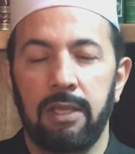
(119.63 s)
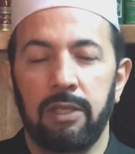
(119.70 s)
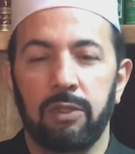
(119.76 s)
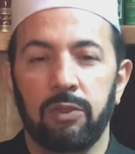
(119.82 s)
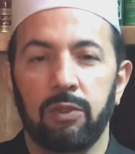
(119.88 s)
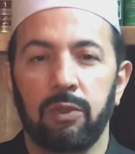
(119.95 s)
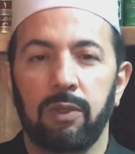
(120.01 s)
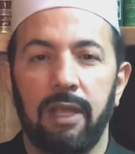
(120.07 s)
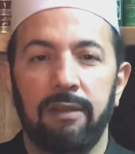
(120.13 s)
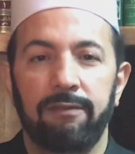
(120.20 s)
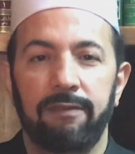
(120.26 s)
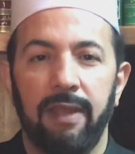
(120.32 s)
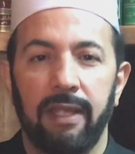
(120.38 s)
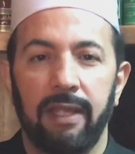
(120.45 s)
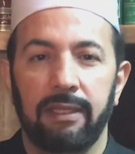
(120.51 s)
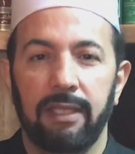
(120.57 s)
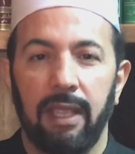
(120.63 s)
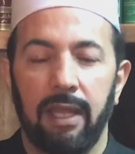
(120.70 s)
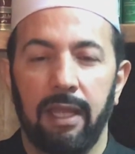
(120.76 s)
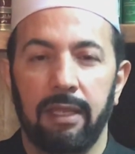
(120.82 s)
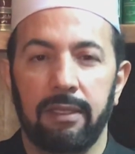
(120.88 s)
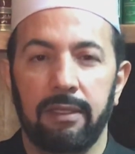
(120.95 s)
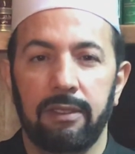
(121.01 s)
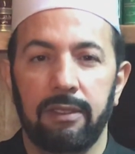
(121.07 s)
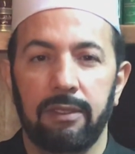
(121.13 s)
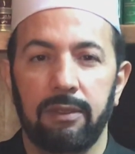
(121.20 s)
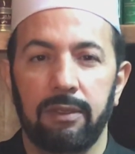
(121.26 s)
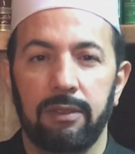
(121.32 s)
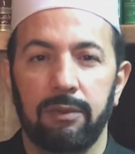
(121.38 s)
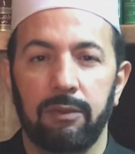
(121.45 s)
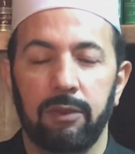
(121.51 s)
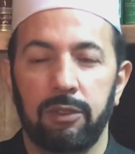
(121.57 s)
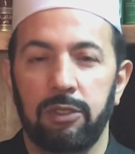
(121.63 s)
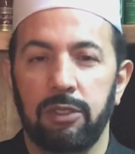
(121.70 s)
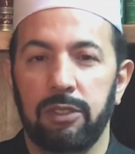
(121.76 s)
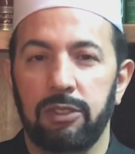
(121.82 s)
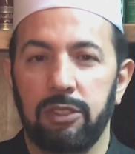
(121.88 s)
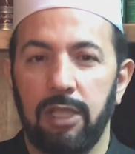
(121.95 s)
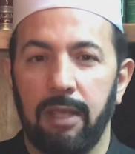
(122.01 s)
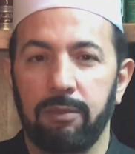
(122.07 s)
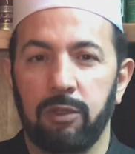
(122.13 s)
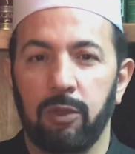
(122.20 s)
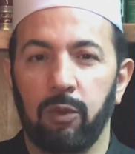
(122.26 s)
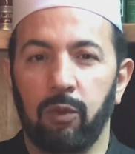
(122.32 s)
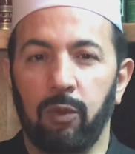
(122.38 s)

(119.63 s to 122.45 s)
Surah Al-Fatiha, which is chapter